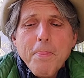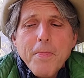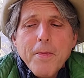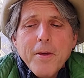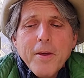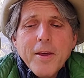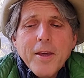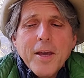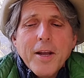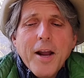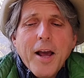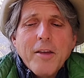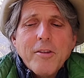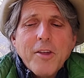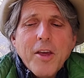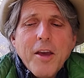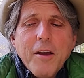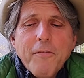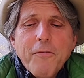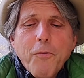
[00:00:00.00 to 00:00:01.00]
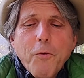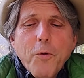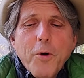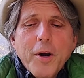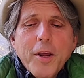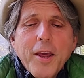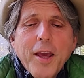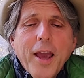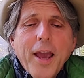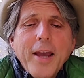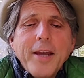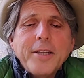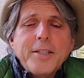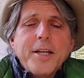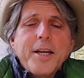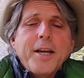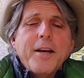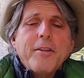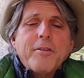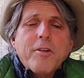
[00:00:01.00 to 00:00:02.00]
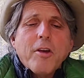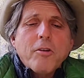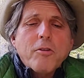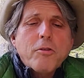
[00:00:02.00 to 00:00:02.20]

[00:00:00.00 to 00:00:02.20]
In Isaiah 40:18, it says,